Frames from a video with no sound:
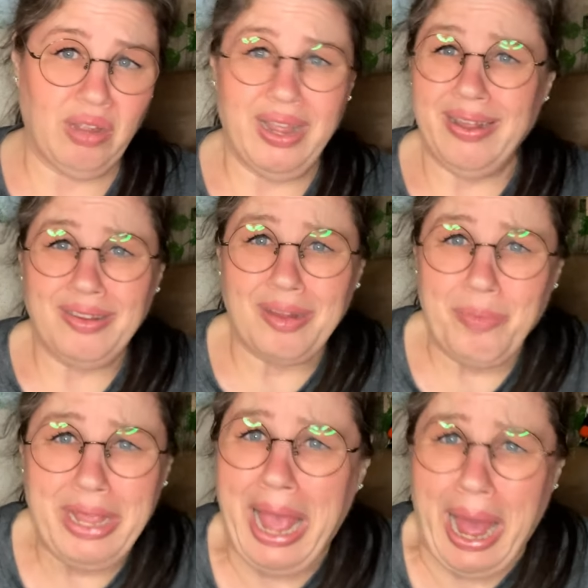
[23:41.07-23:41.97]

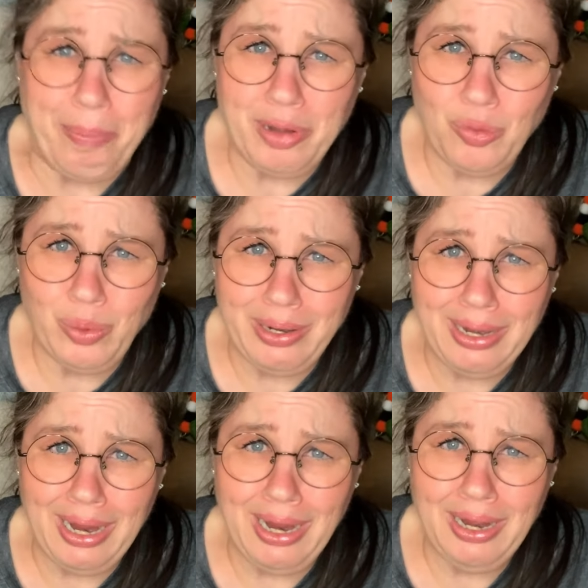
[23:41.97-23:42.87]
Something happened one
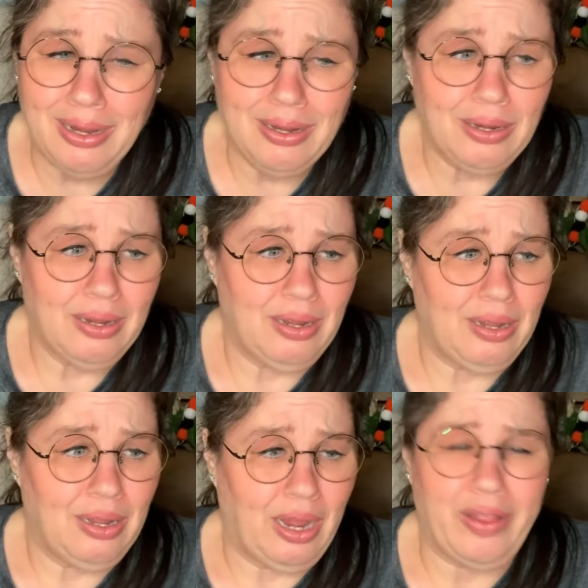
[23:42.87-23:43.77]
day
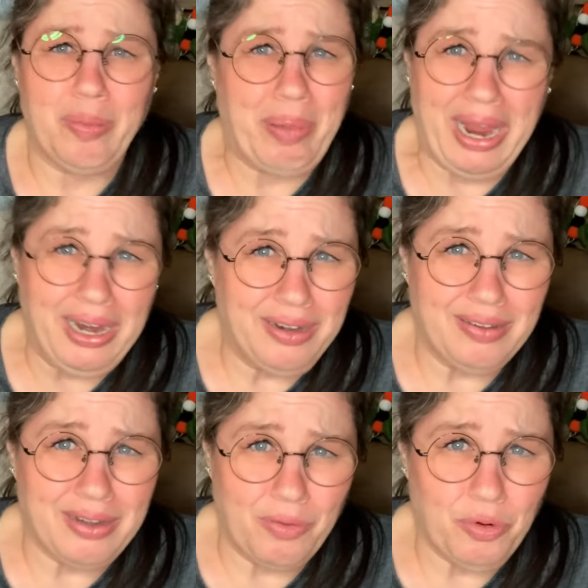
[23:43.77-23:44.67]
and the pain
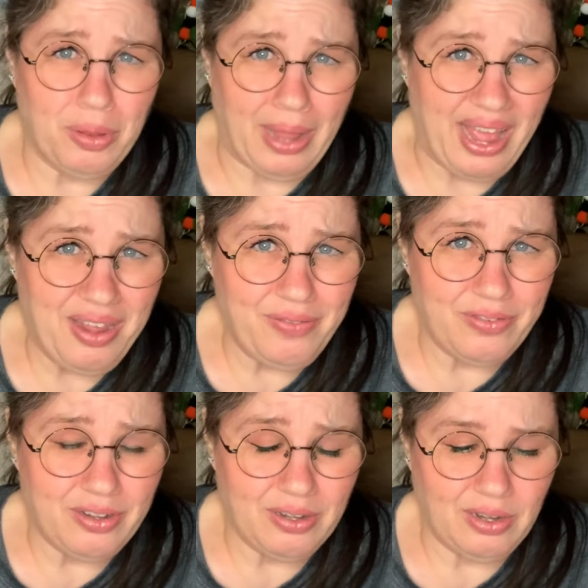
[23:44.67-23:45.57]
has never
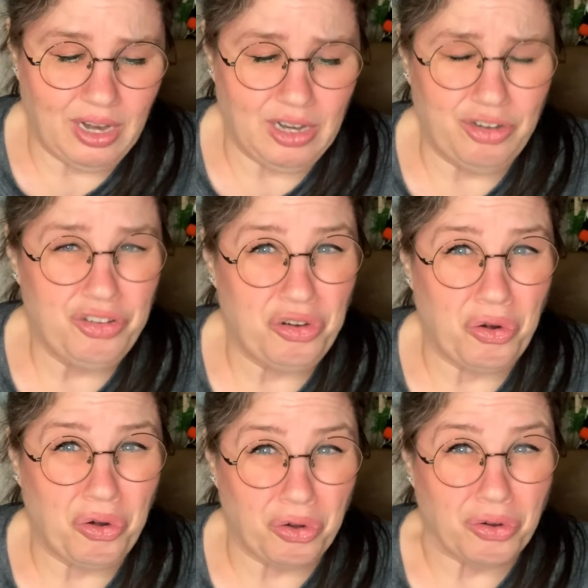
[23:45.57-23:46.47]
left, and it just
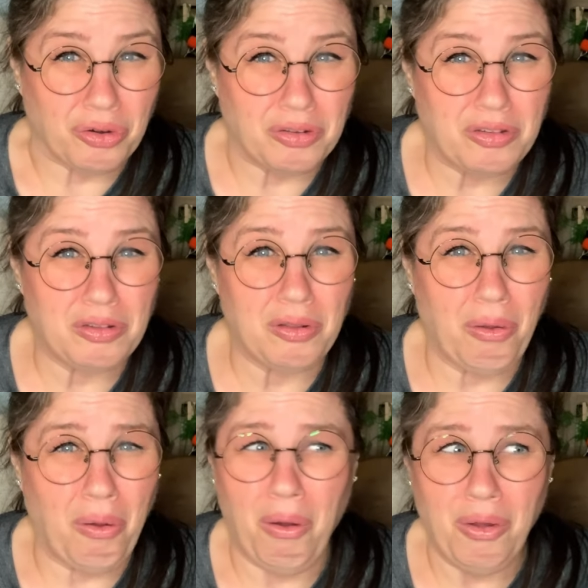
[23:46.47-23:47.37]
hurts
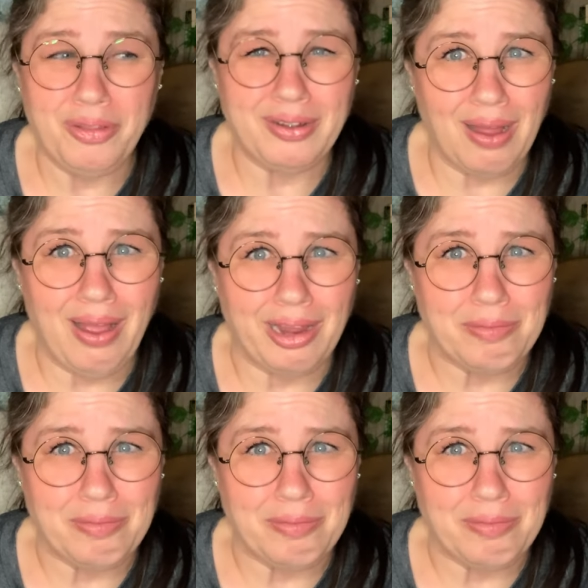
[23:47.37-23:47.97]
all the time.